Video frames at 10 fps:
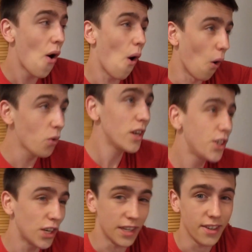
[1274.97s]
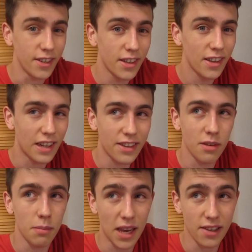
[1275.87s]
Holy shiz, that's
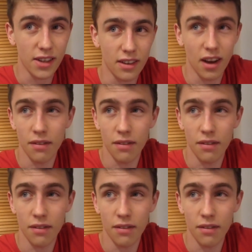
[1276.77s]
amazing.